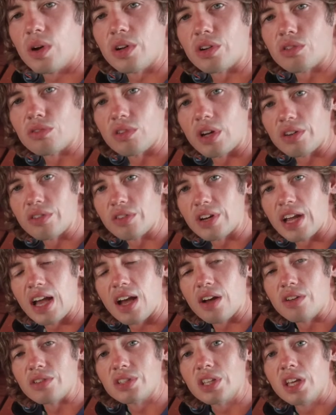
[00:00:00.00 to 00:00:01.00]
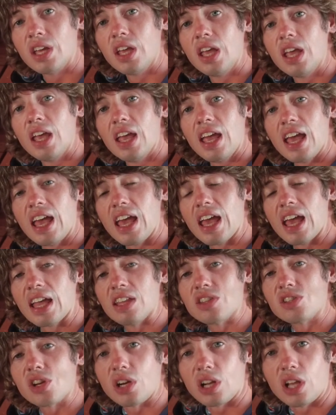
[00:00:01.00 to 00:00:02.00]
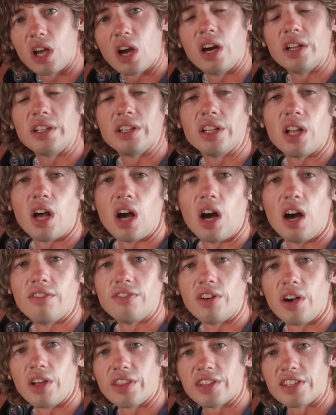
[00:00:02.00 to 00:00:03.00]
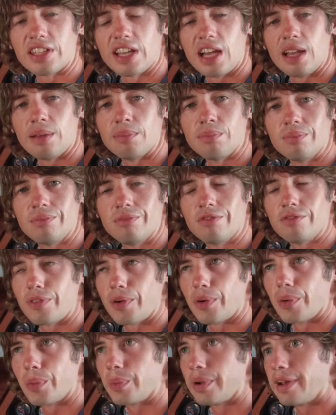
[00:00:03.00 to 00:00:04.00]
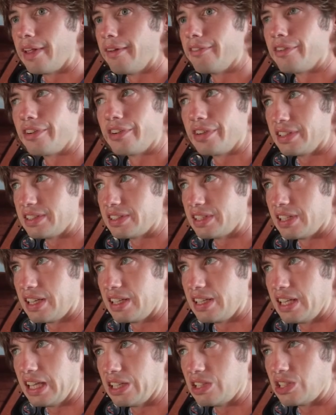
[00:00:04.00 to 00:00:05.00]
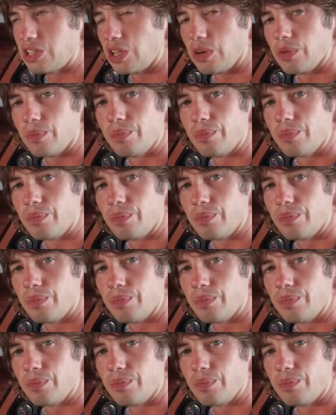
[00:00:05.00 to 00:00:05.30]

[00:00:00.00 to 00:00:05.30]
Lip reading: want to run around and turn it on and off all the time for whatever reason I need